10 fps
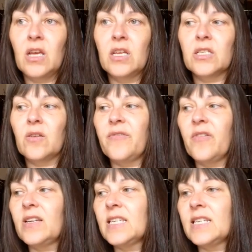So if
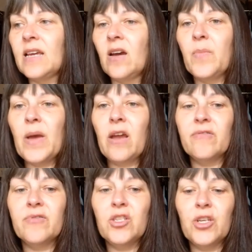I send out a pair
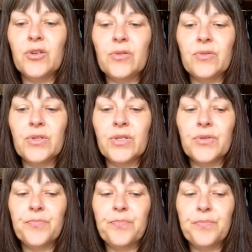of
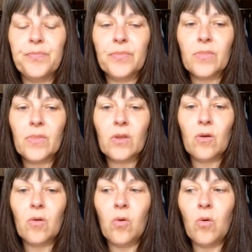shoes
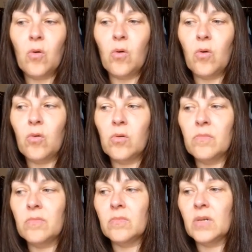or,
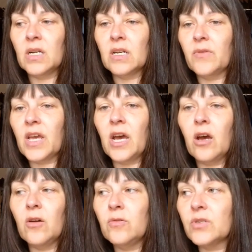I don't know, a
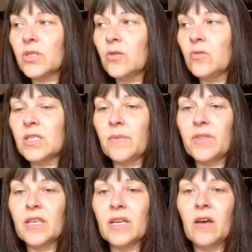coat or
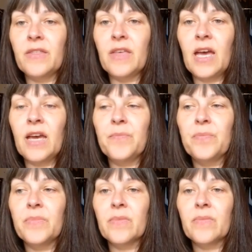something like that,
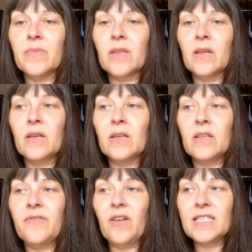
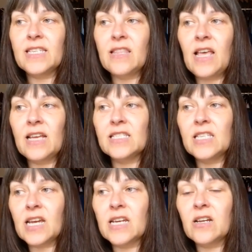if I send that
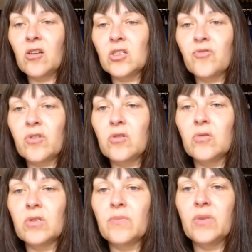second class
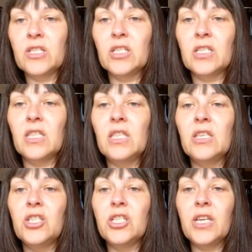recorded, which is the
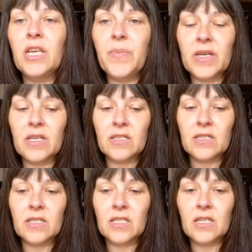
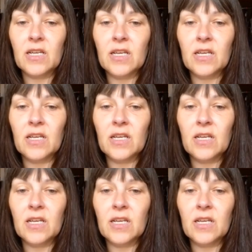cheapest